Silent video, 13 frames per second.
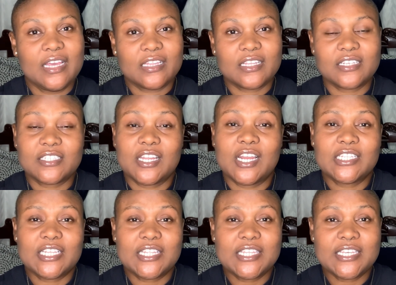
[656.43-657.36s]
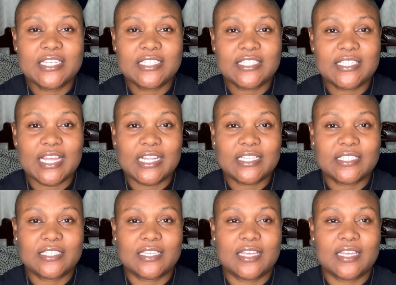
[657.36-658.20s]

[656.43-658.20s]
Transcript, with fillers: there's a lot of things that